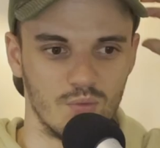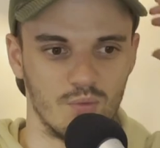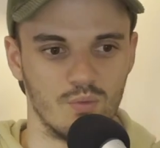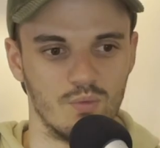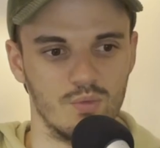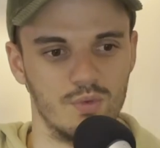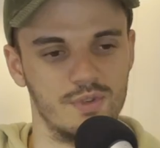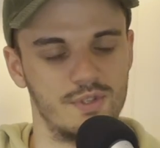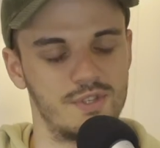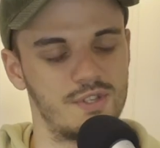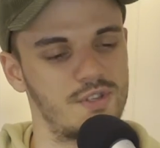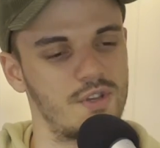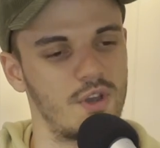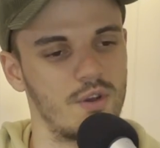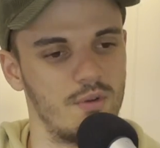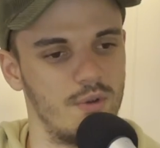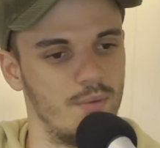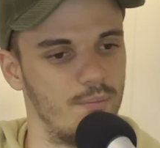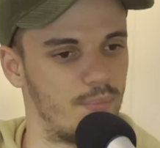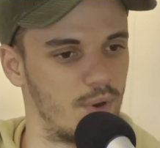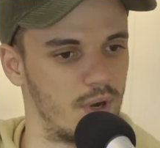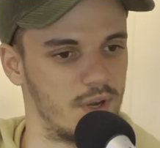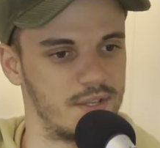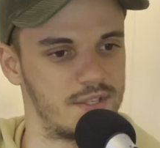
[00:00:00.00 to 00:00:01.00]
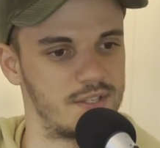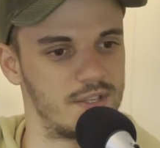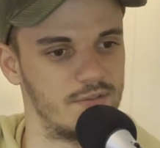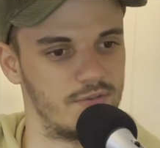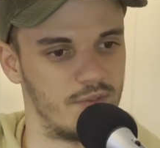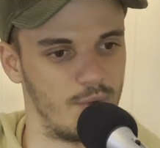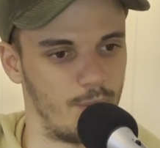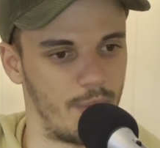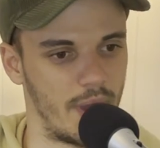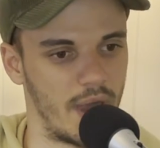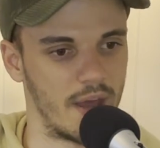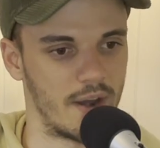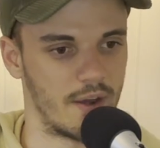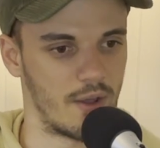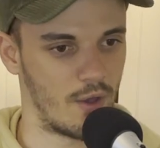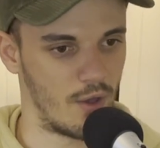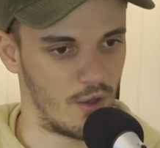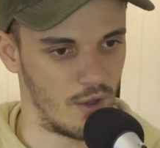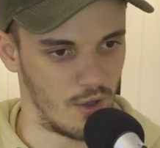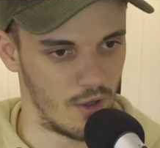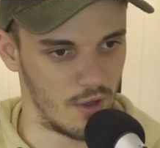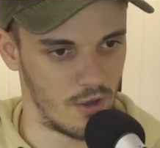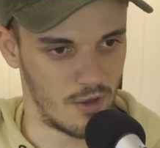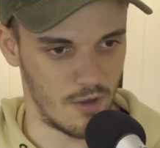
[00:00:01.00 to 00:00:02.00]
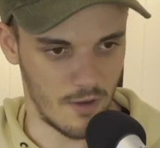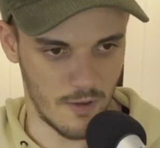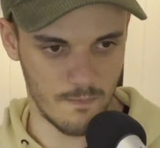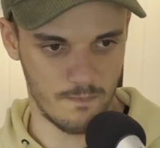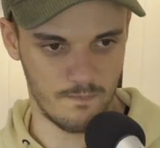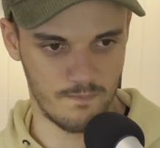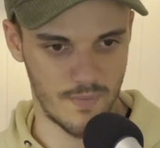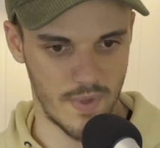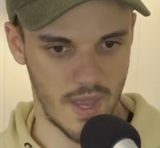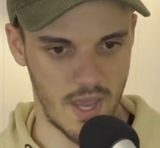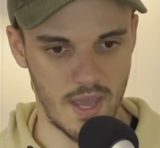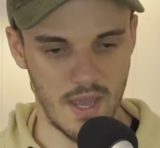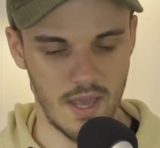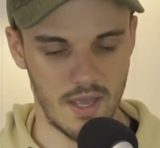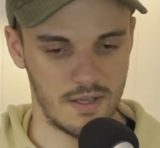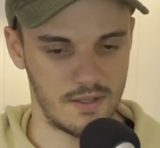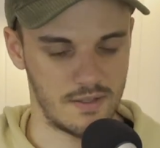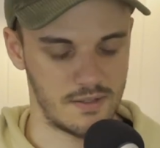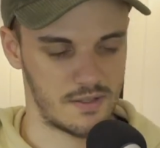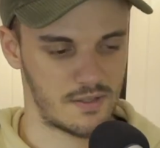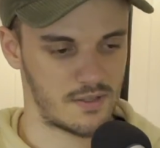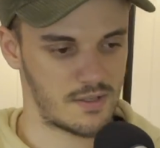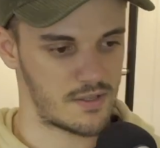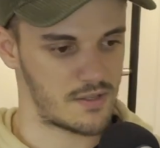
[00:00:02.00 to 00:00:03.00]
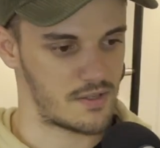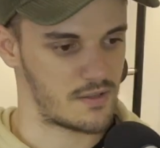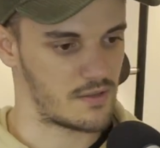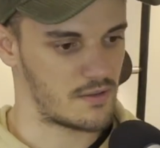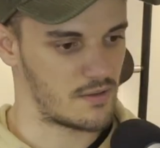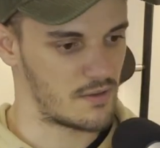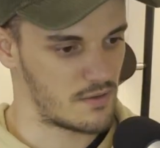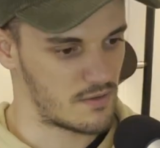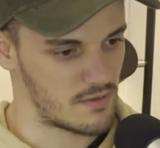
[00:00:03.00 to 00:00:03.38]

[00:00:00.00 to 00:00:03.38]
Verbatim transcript: was so impressive about her and